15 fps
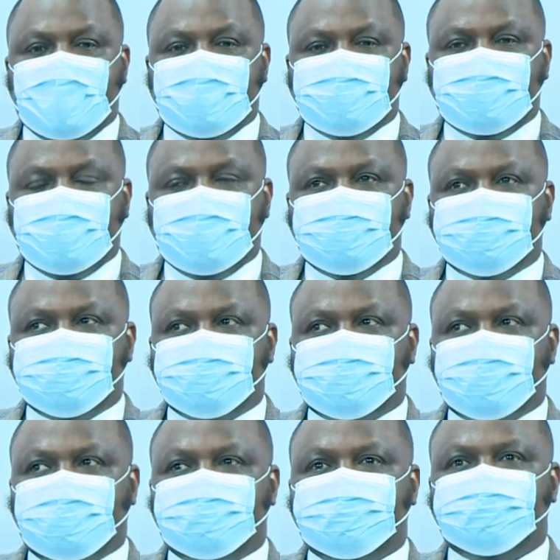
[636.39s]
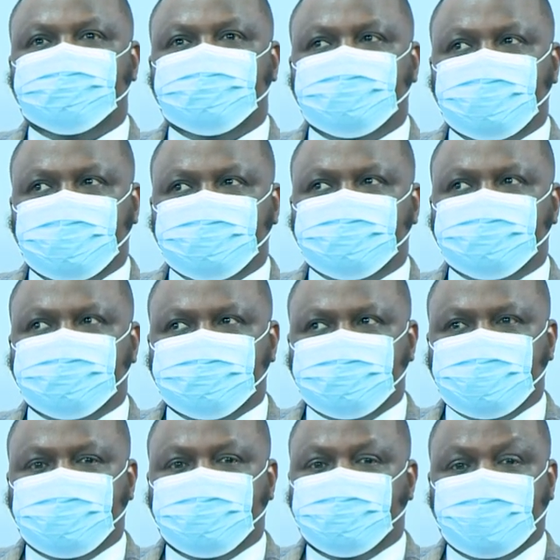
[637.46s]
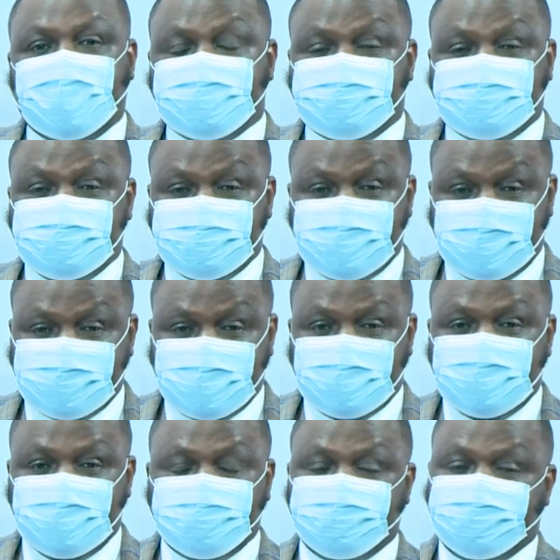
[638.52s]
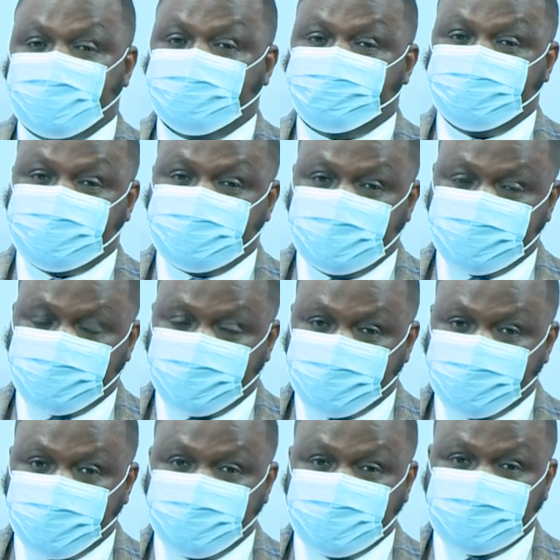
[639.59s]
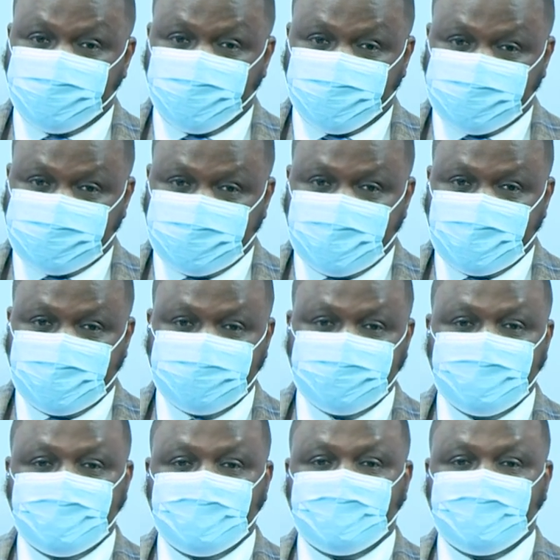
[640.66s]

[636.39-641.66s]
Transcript: And then some, they, they at that level, can present also with nausea,